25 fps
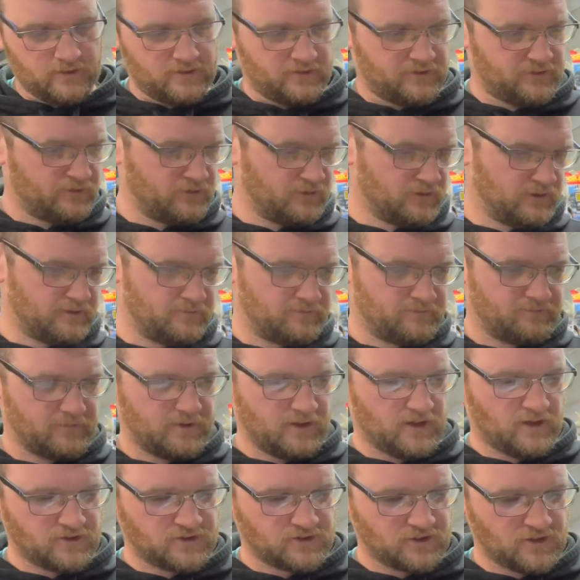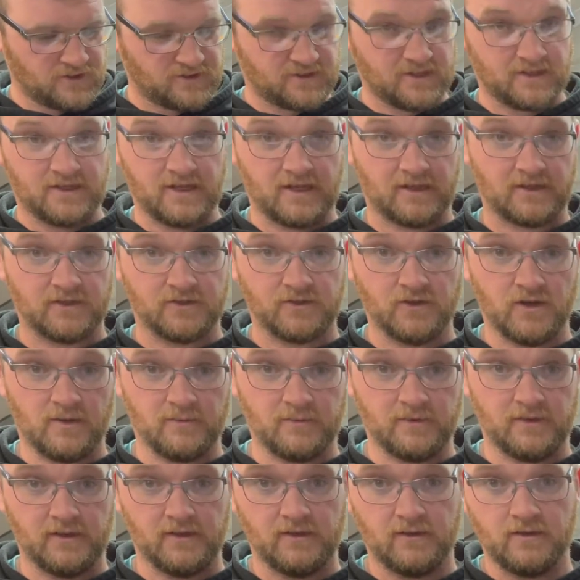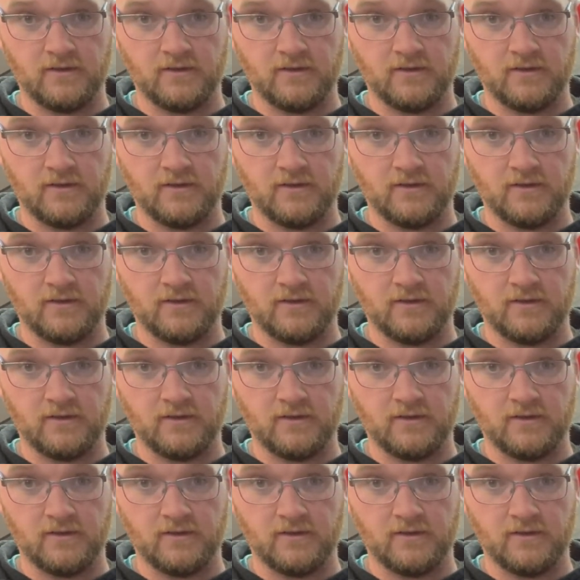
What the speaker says: It sort of, you know, shows they take the time to